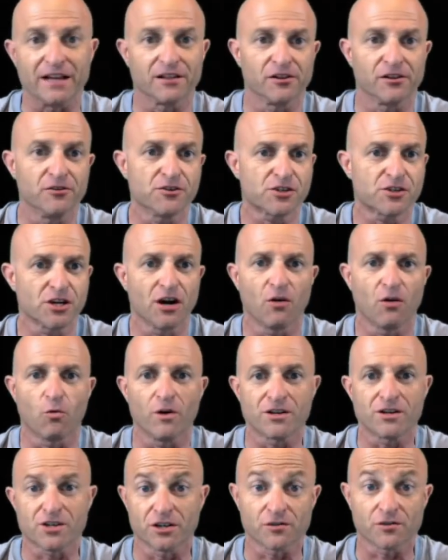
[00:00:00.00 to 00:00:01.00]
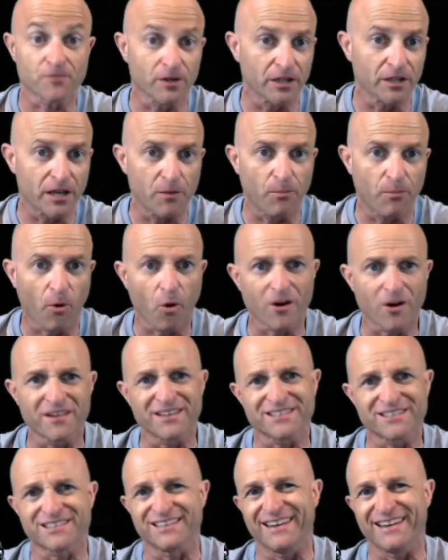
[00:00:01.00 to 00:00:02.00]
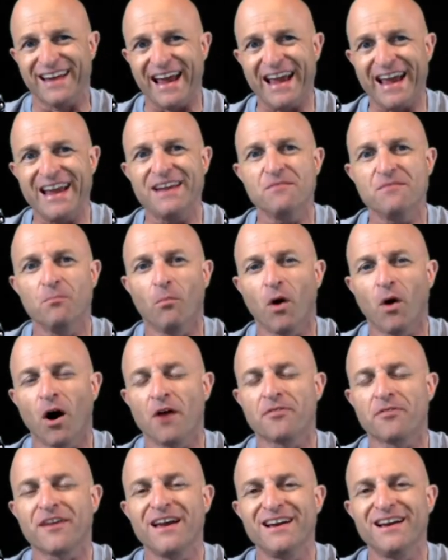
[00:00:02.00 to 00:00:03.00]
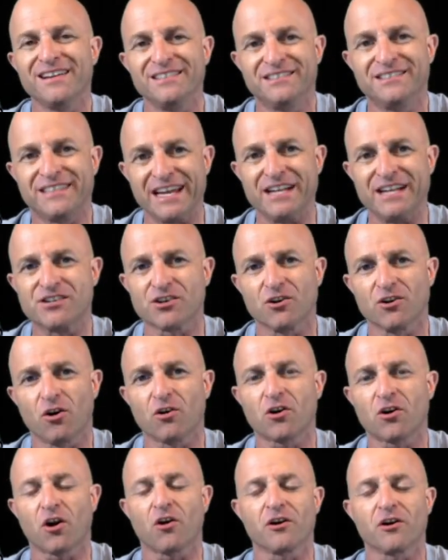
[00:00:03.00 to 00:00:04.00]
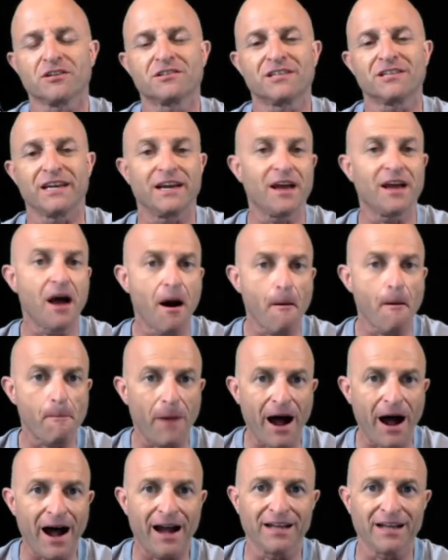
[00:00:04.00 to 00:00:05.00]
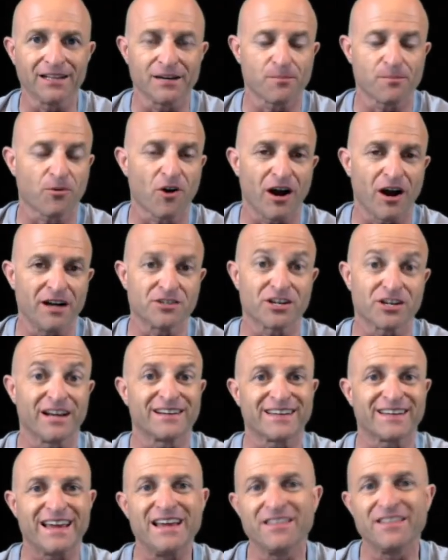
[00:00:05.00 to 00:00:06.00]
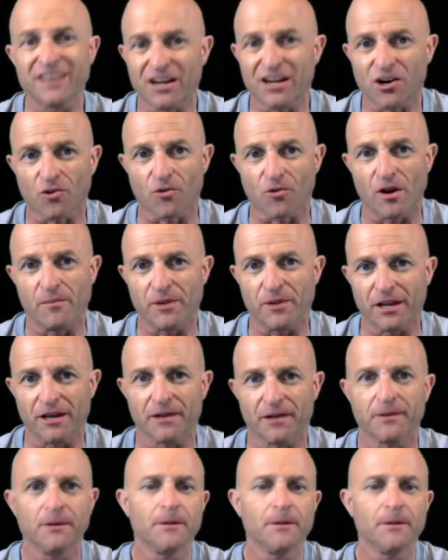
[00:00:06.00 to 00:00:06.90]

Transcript: Lucia, which is really important. This is an 8-month digital currency pilot project in the Caribbean.